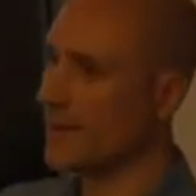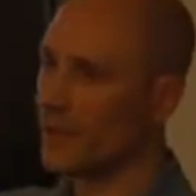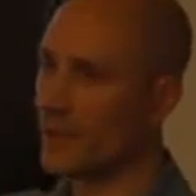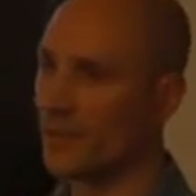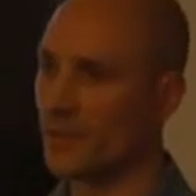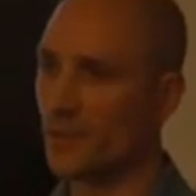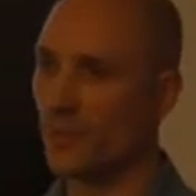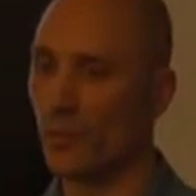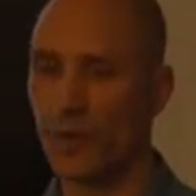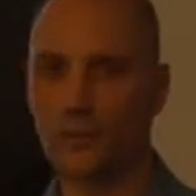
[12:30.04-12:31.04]
security
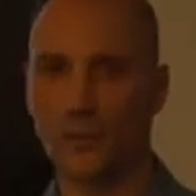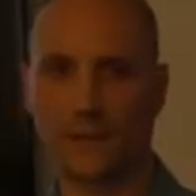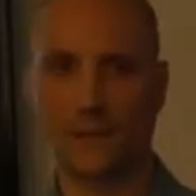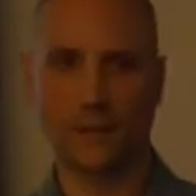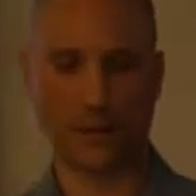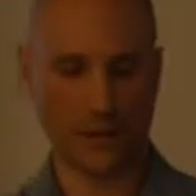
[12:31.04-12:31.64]
experiment with